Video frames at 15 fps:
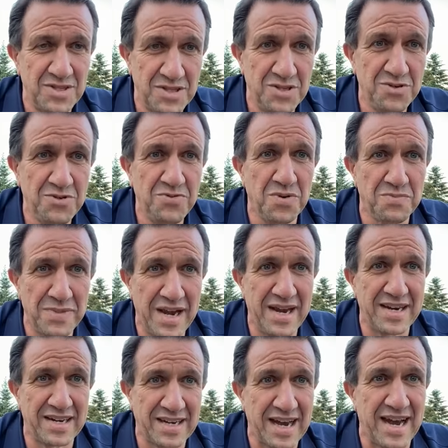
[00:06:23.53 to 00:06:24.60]
You were
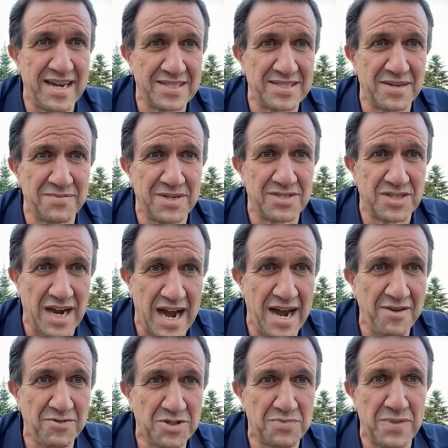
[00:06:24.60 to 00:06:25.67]
made in God's image.
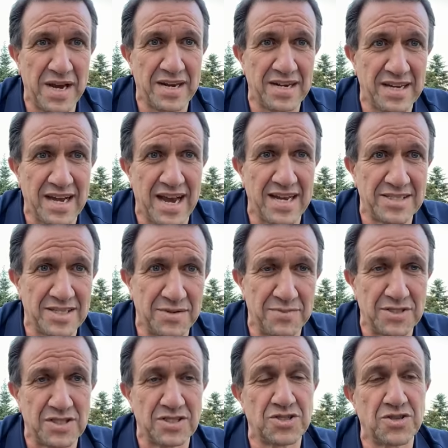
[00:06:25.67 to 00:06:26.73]
I was made in God's
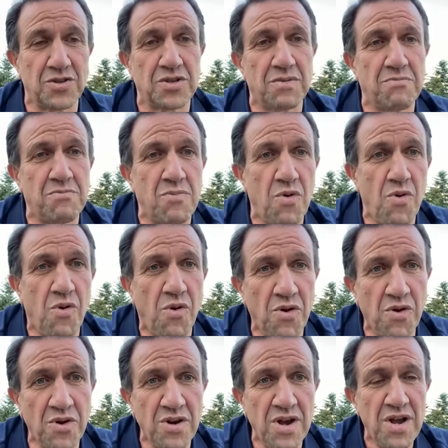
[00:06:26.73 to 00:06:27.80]
image. And so the
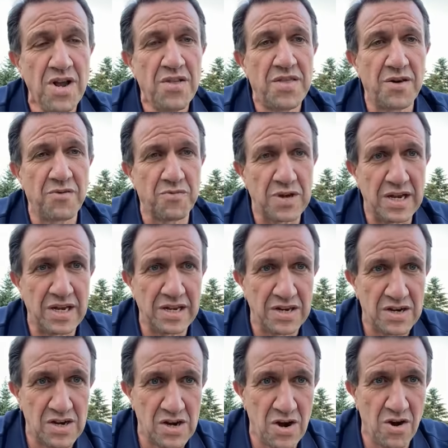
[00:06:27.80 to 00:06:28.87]
more that we
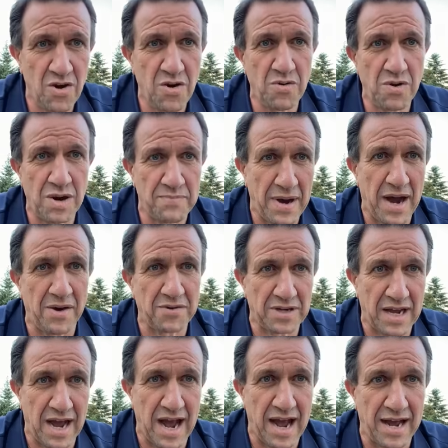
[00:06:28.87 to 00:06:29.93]
know about
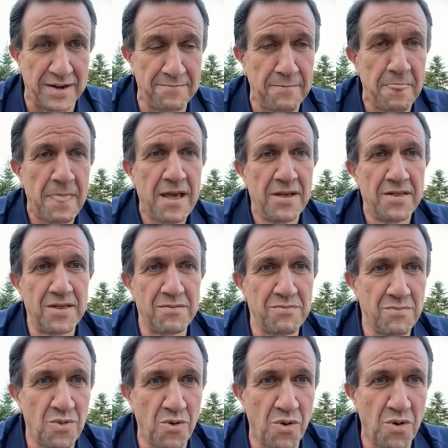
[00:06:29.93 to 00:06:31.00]
God, the
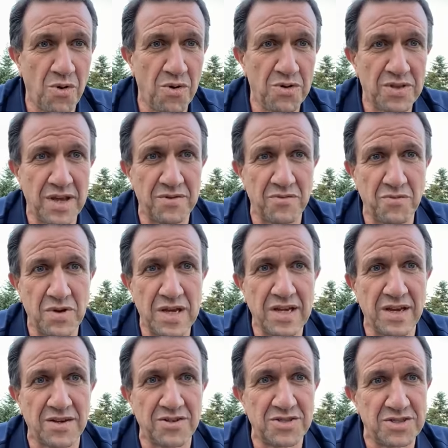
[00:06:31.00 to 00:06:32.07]
more that
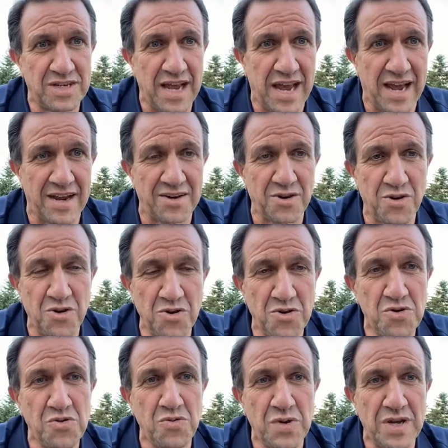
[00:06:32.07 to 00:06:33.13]
we understand
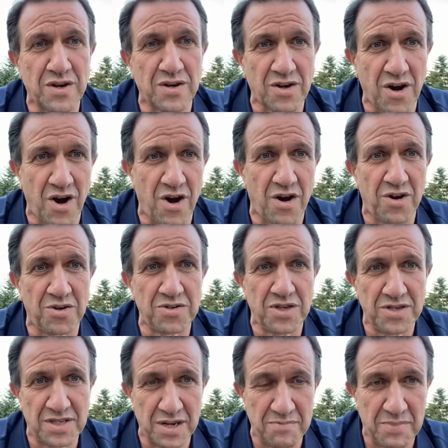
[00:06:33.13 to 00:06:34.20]
who we are called
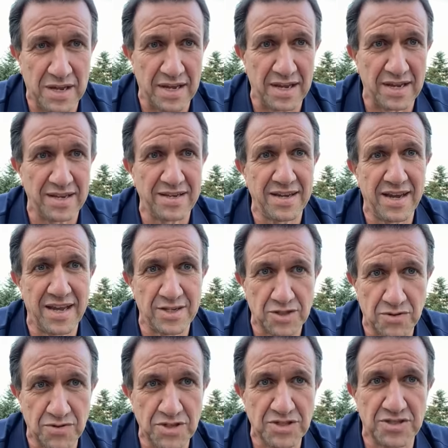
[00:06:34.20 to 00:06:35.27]
to be
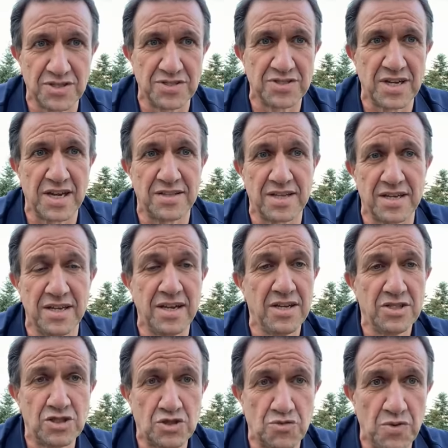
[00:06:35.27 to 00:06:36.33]
as Christians. And the
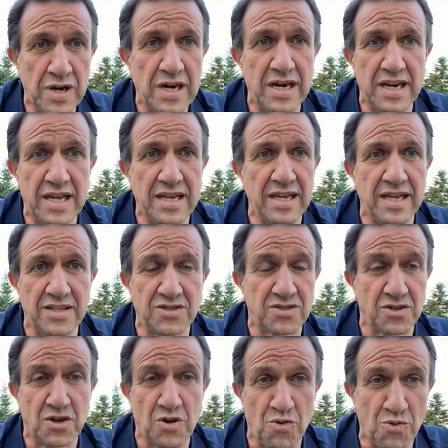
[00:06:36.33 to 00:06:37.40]
Trinity
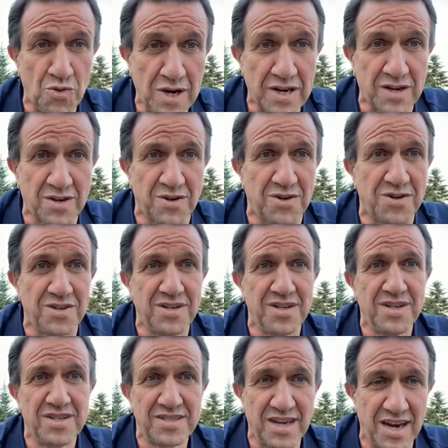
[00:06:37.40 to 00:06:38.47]
is critical
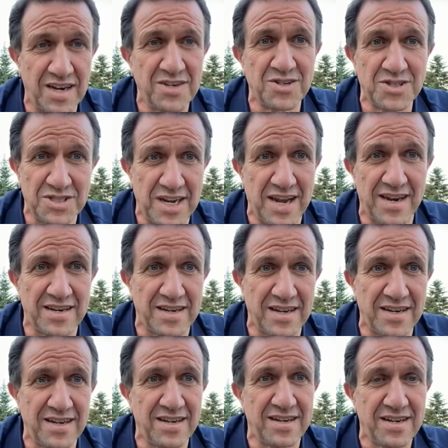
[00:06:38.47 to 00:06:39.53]
to
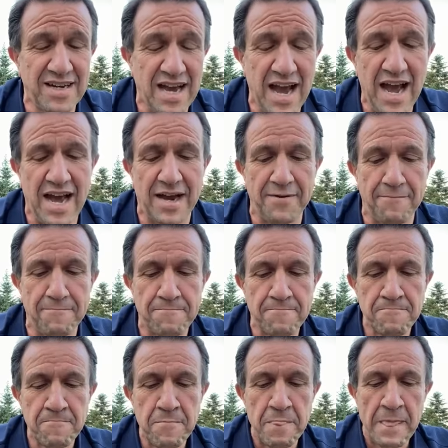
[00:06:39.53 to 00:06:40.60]
understanding God.
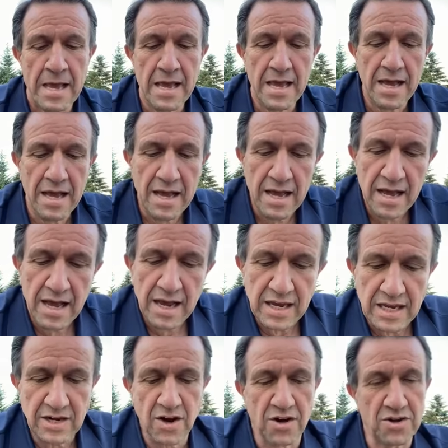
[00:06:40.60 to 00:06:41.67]

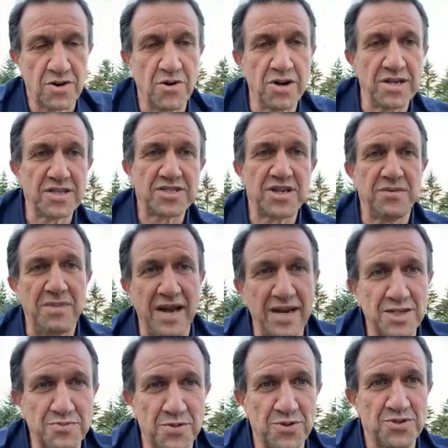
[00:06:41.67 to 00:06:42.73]
You know, according to some
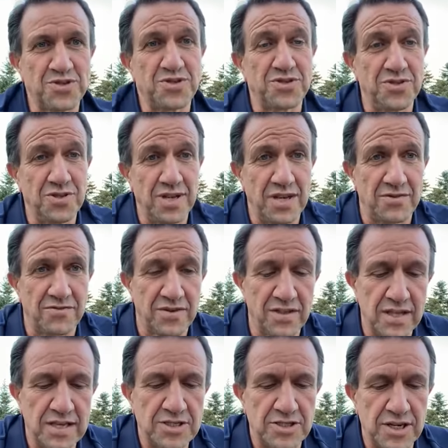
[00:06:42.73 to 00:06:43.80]
experts in
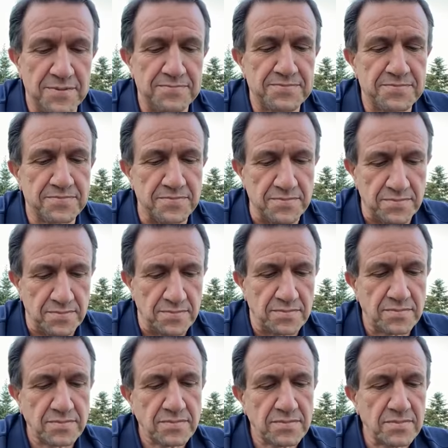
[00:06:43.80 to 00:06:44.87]
religion,
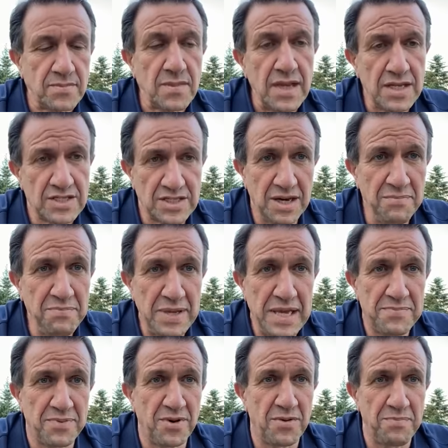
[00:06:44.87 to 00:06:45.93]
some
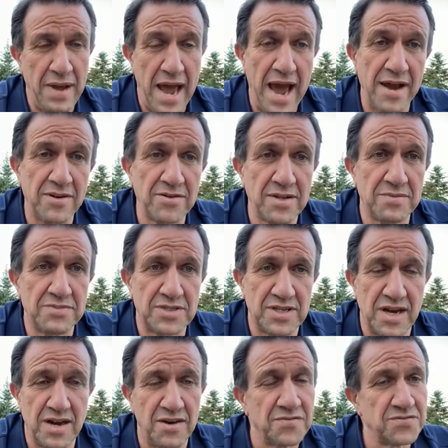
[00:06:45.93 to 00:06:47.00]
people pattern
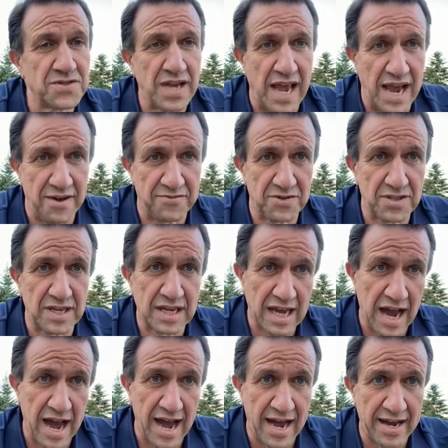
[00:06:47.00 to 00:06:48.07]
themselves after the
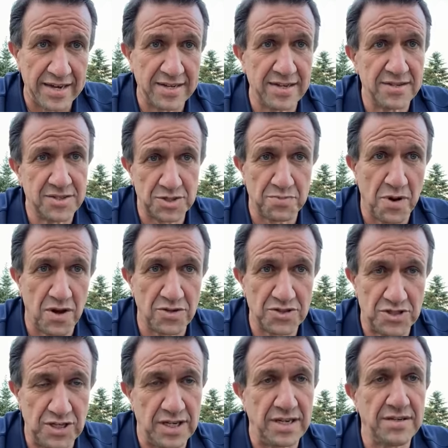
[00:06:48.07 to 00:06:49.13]
God, small
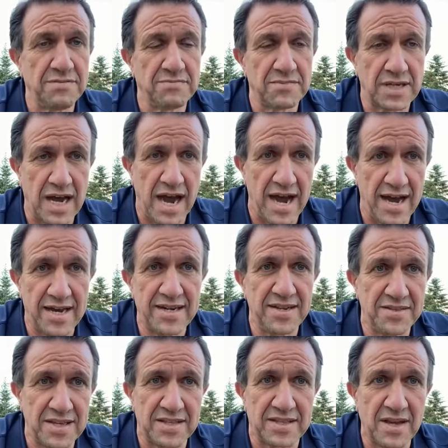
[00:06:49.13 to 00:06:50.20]
g, God,
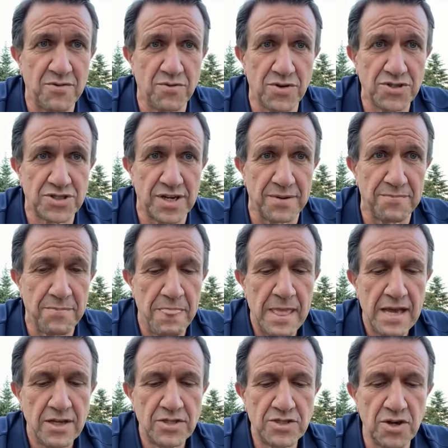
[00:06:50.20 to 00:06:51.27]
that they worship.
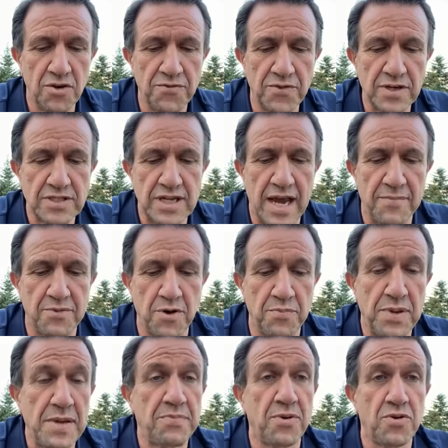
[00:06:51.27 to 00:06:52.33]
So, for example,
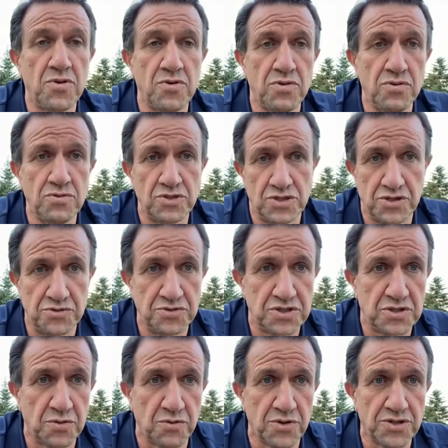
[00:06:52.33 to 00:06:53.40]
people who
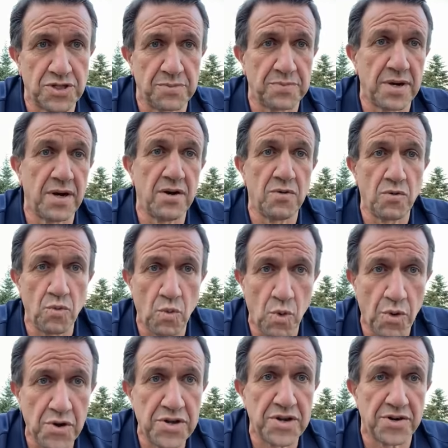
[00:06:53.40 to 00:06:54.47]
choose to worship a
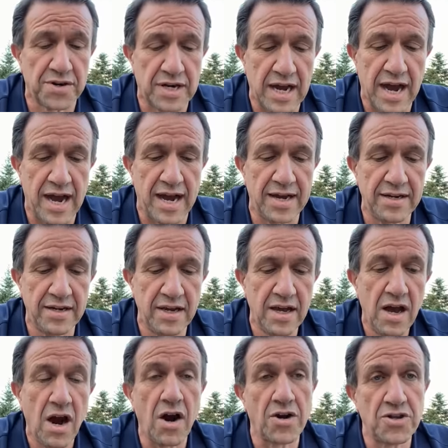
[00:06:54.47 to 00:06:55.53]
warrior God
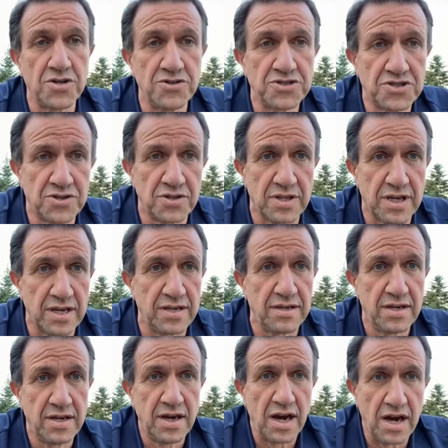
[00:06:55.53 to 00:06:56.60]
are usually
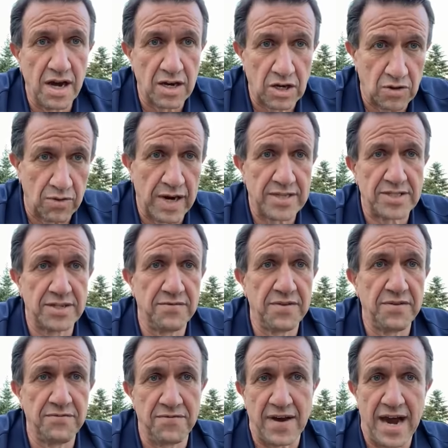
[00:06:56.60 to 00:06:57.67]
aggressive
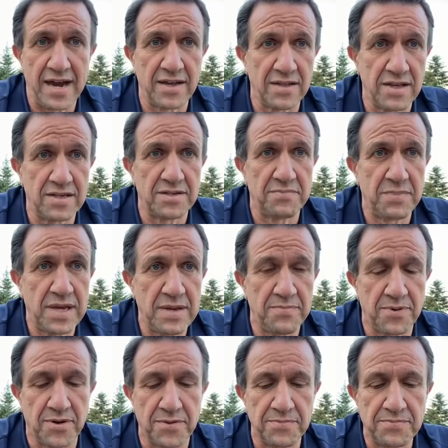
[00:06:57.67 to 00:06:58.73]
and violent
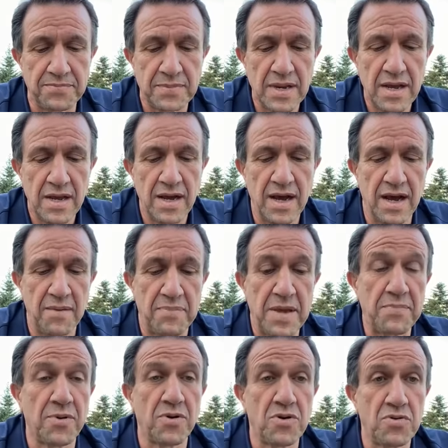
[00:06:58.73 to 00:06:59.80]
people.
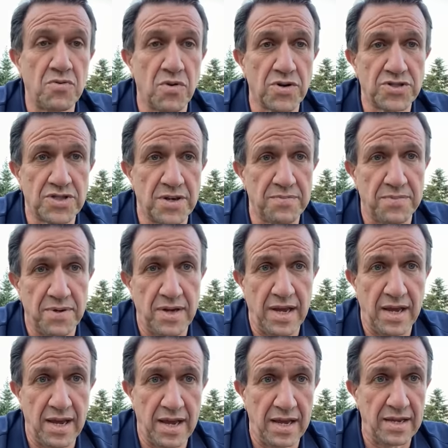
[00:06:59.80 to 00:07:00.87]
People who worship
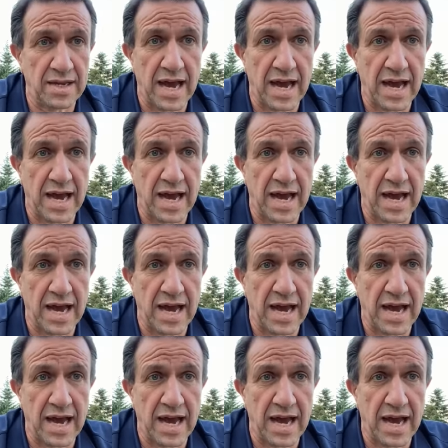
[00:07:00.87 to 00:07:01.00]
a